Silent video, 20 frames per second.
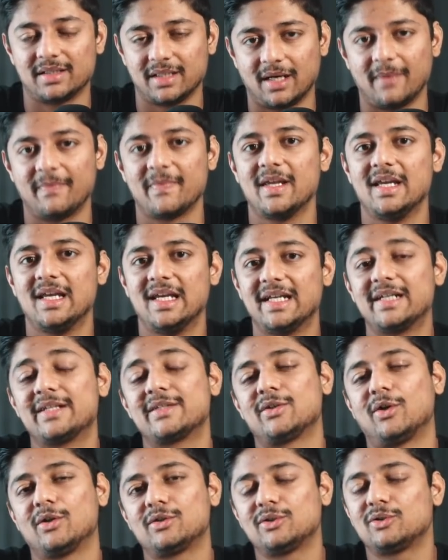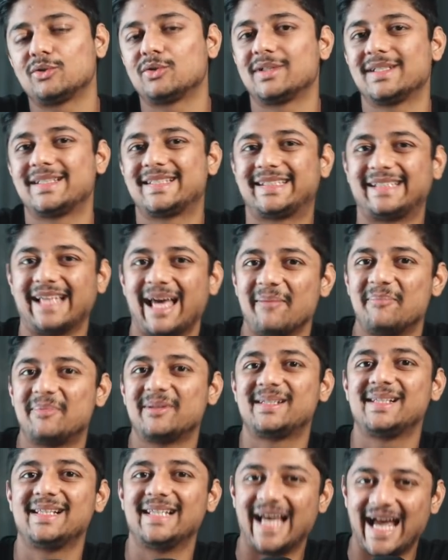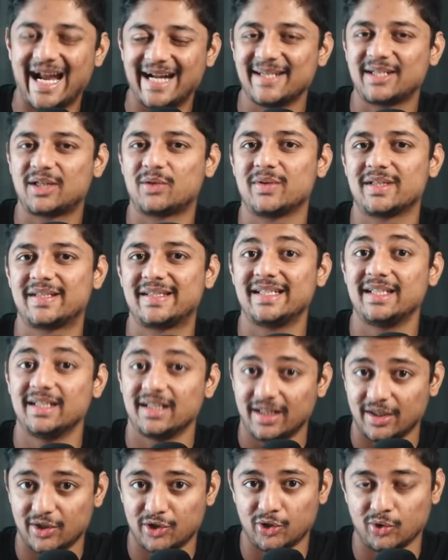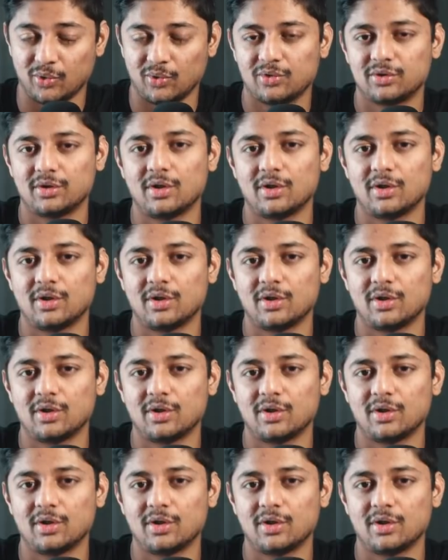Yeah, it is also known as capital adequacy ratio.